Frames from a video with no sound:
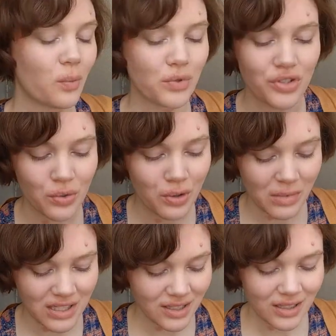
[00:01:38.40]
was doing
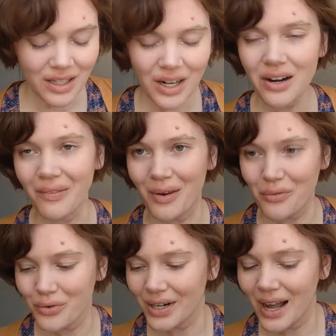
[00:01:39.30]
my skincare, and then
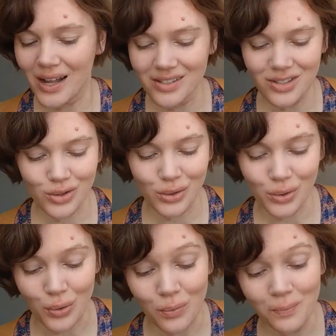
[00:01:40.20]
forgot
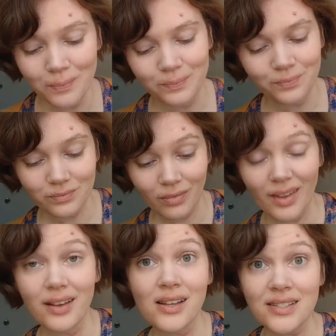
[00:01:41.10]
to
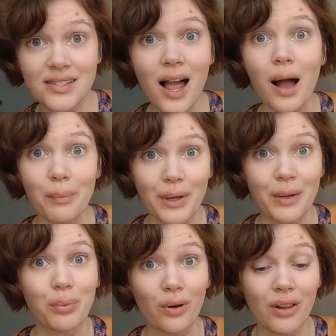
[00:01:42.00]
stop
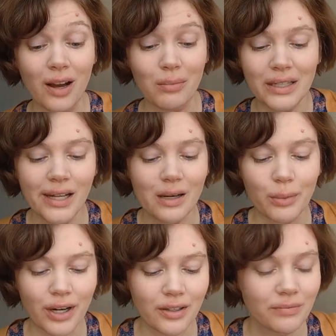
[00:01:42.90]
and pull out my
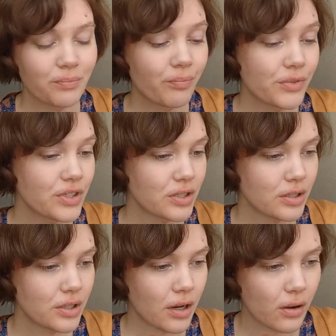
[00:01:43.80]
camera.
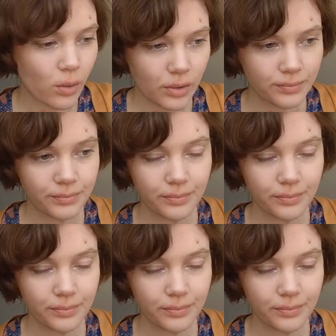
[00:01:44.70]
So